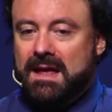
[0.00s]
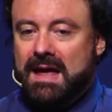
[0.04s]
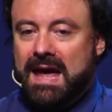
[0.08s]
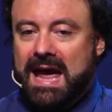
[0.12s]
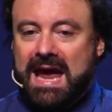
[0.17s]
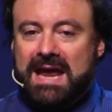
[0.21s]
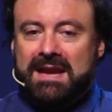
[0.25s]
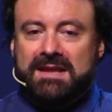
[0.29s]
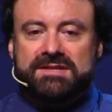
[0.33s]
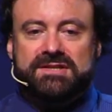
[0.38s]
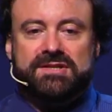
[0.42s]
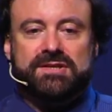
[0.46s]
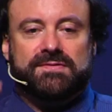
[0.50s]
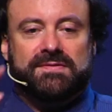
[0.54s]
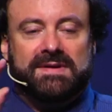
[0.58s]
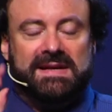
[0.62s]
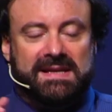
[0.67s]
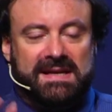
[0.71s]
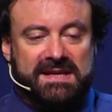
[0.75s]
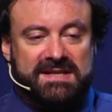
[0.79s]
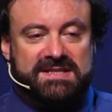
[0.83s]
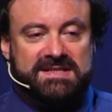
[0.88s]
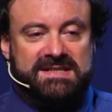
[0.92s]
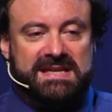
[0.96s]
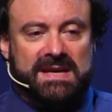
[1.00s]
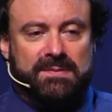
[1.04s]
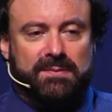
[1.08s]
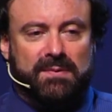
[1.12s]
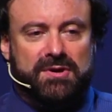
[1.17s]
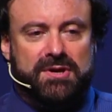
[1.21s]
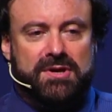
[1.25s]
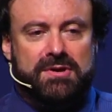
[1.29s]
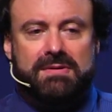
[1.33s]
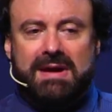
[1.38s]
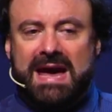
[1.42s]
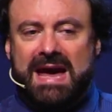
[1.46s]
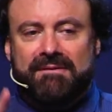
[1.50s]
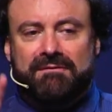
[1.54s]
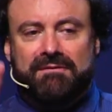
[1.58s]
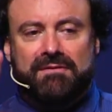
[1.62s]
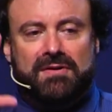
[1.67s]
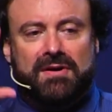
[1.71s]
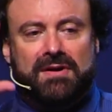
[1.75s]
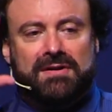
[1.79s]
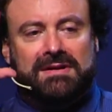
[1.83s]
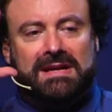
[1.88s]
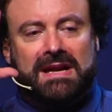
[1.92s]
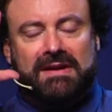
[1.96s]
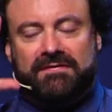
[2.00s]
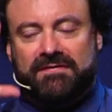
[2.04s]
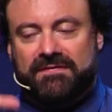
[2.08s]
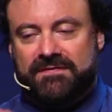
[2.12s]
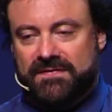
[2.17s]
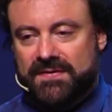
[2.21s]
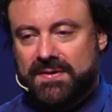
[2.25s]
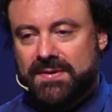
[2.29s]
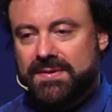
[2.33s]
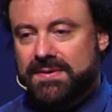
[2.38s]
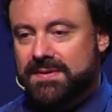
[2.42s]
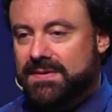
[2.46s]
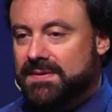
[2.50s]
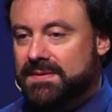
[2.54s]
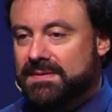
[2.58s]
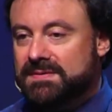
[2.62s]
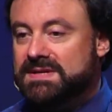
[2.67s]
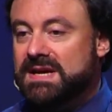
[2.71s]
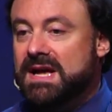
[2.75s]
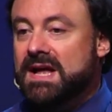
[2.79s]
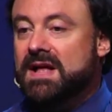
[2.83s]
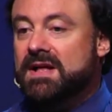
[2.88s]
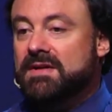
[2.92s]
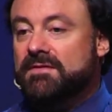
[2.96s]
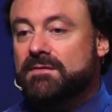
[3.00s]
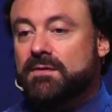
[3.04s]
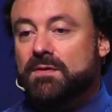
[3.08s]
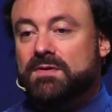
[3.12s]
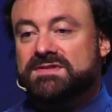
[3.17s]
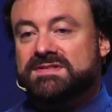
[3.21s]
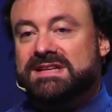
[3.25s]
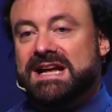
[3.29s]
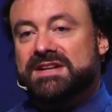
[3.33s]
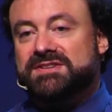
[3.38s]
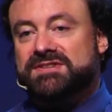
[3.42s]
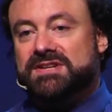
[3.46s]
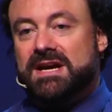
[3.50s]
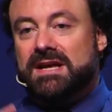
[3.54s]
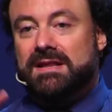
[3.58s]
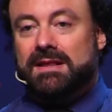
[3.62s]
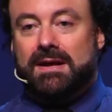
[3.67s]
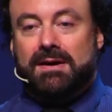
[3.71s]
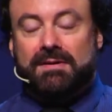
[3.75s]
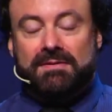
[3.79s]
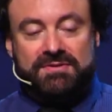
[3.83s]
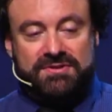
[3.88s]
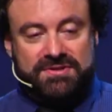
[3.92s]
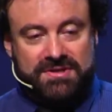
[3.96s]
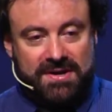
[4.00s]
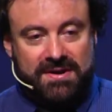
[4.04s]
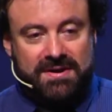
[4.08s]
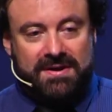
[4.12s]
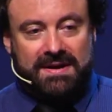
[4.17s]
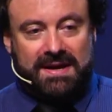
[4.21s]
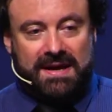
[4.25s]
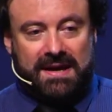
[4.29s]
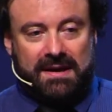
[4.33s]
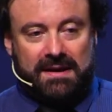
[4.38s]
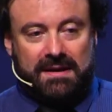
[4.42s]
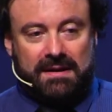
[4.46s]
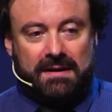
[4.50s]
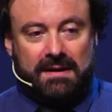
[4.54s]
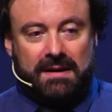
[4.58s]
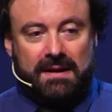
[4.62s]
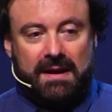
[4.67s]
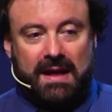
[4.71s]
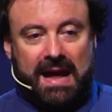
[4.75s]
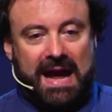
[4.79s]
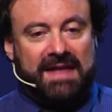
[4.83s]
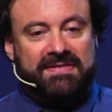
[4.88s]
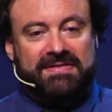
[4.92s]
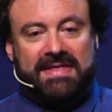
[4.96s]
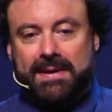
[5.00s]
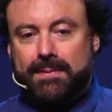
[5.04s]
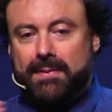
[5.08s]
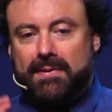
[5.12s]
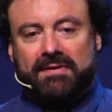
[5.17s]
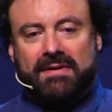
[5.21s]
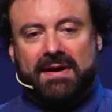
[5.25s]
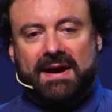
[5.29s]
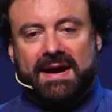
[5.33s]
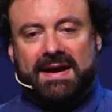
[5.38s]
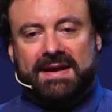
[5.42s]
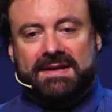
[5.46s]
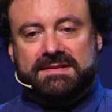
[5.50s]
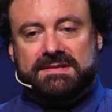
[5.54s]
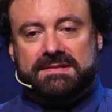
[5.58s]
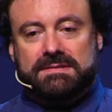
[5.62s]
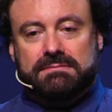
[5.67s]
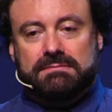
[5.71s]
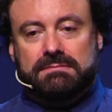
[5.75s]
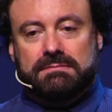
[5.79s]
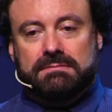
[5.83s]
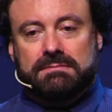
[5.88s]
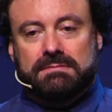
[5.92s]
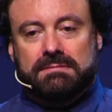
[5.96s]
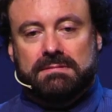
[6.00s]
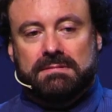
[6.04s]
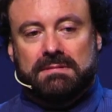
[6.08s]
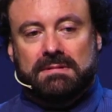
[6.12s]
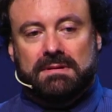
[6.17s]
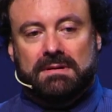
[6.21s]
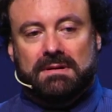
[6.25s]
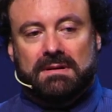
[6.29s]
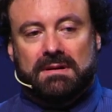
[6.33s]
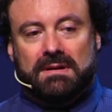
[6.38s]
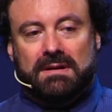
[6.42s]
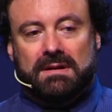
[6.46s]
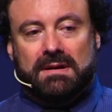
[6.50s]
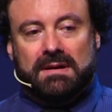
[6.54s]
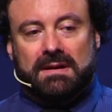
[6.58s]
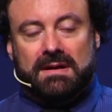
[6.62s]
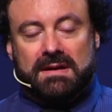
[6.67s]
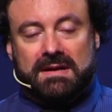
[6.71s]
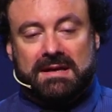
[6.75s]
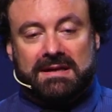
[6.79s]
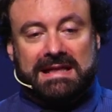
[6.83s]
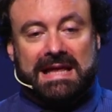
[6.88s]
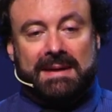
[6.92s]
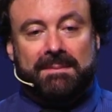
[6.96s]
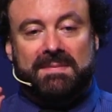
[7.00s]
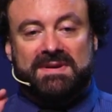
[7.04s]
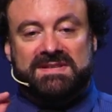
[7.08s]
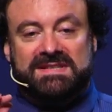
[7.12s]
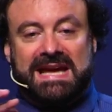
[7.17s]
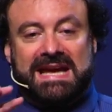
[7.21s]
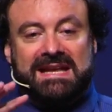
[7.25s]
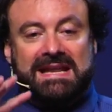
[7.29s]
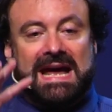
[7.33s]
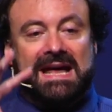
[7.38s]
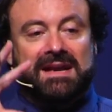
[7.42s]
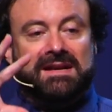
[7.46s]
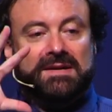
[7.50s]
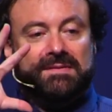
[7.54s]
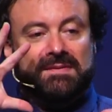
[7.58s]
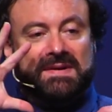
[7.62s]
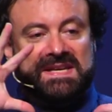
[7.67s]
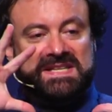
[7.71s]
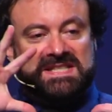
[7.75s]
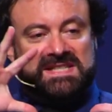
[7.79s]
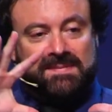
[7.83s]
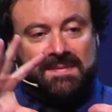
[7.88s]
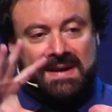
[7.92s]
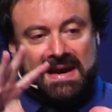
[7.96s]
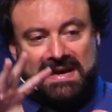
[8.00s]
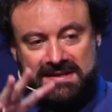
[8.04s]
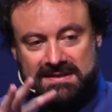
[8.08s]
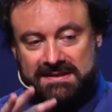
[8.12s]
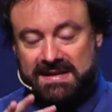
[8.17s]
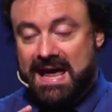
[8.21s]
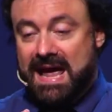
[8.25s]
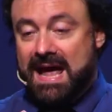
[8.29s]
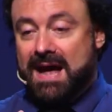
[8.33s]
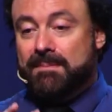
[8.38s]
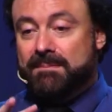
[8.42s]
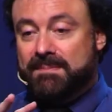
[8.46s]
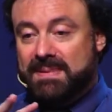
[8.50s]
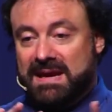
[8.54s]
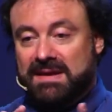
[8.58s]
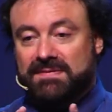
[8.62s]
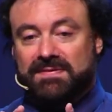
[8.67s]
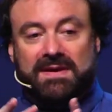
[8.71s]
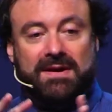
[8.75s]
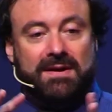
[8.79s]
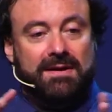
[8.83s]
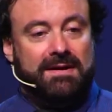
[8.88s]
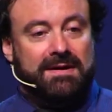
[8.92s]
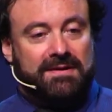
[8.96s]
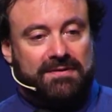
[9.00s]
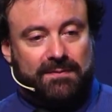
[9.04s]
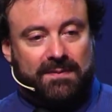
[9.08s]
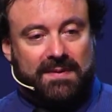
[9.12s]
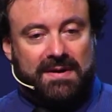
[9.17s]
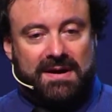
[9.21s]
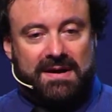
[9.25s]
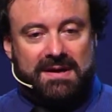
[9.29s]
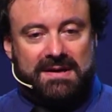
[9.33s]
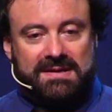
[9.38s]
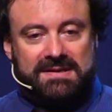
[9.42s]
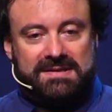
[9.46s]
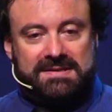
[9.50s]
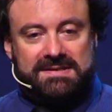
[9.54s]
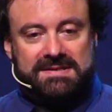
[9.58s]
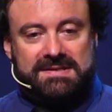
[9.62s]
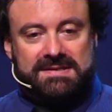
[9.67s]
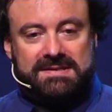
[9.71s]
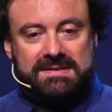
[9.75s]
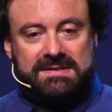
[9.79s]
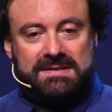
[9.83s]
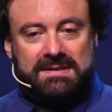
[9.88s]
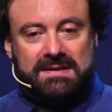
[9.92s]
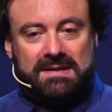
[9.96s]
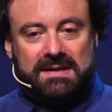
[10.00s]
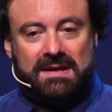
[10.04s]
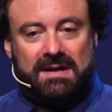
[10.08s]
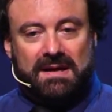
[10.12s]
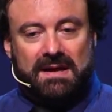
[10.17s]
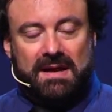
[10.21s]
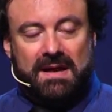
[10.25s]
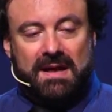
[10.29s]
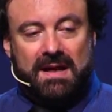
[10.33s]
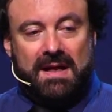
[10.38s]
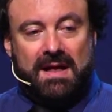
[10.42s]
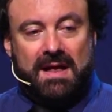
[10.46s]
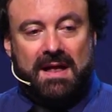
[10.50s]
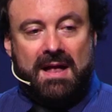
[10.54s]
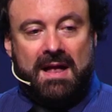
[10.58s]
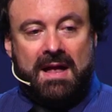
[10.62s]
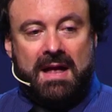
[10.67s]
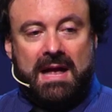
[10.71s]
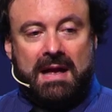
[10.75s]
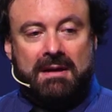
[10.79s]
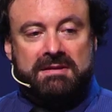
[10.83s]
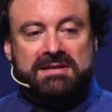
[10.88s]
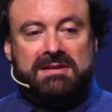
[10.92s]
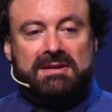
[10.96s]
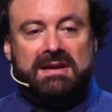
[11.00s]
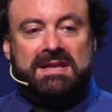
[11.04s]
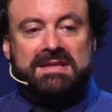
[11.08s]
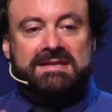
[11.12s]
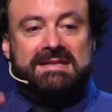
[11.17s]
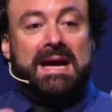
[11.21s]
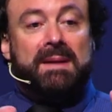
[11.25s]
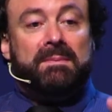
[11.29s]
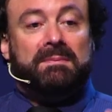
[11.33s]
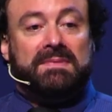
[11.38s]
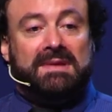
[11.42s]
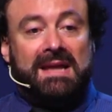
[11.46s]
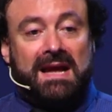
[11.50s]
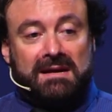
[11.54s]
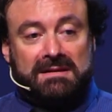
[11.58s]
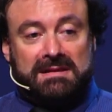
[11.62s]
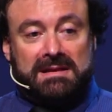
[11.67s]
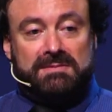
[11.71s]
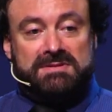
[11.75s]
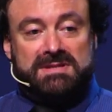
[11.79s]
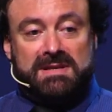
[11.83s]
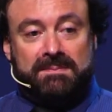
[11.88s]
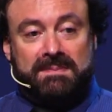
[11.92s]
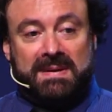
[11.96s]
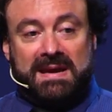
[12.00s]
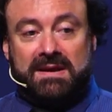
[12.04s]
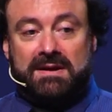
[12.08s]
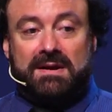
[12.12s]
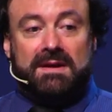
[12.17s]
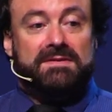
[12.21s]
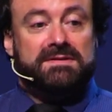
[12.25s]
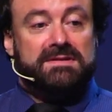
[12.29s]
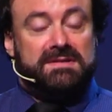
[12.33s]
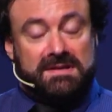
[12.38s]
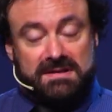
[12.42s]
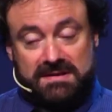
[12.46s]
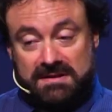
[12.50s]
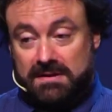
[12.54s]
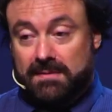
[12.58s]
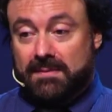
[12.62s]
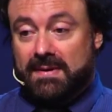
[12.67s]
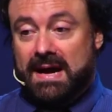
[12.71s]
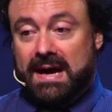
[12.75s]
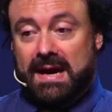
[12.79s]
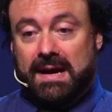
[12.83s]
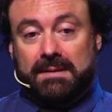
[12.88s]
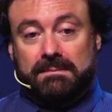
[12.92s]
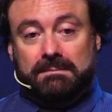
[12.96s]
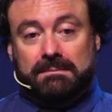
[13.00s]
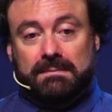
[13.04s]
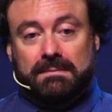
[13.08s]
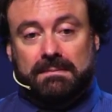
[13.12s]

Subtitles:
And his critics said, well, you haven't got enough food for such a long journey. And they were right. Columbus had underestimated how big the earth was. It was only dumb luck there was a big continent in the way.